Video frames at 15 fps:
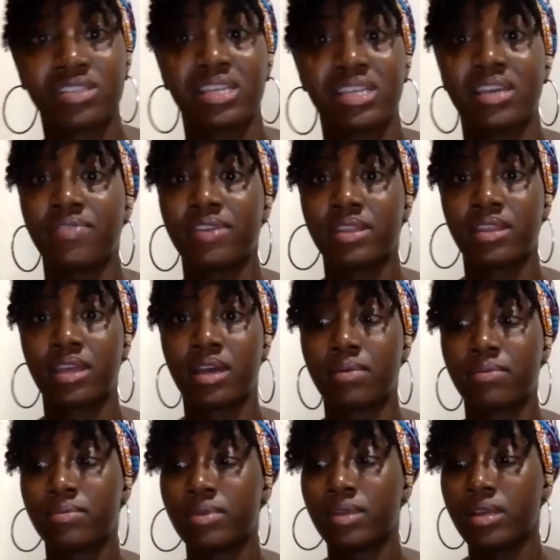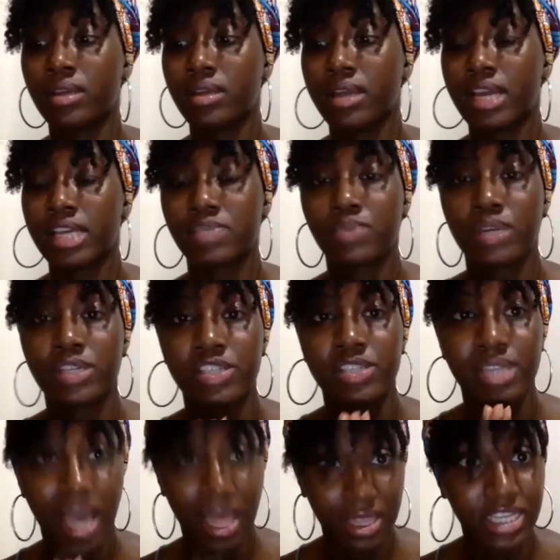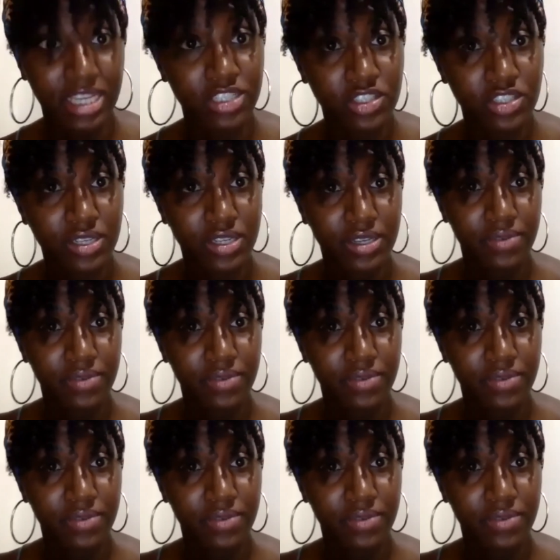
giving them as much knowledge